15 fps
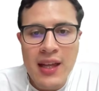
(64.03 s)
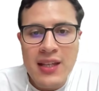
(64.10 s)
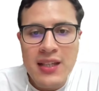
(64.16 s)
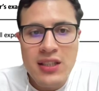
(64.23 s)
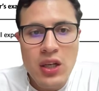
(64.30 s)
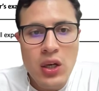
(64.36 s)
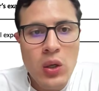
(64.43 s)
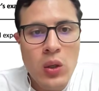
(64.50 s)

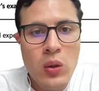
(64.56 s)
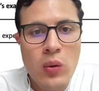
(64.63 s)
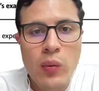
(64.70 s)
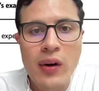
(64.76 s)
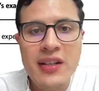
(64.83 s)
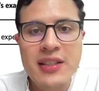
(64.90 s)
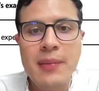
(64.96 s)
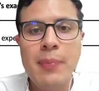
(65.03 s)
So
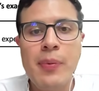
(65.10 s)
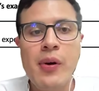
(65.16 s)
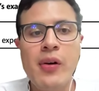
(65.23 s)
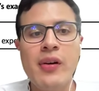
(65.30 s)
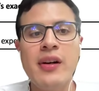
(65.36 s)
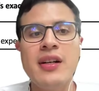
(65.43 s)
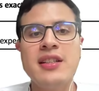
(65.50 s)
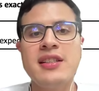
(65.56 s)
what is the
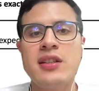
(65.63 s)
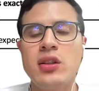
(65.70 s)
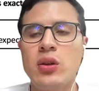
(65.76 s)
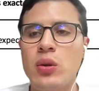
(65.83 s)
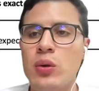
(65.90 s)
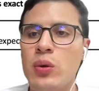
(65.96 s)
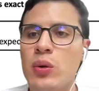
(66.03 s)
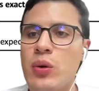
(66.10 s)
progress
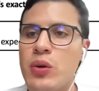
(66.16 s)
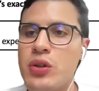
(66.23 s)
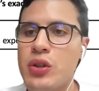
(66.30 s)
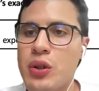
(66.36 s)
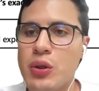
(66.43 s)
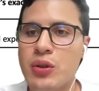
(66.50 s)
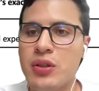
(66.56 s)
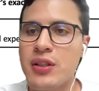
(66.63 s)
to
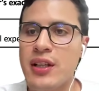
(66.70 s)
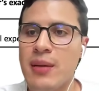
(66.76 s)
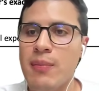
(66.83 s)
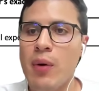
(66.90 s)
choose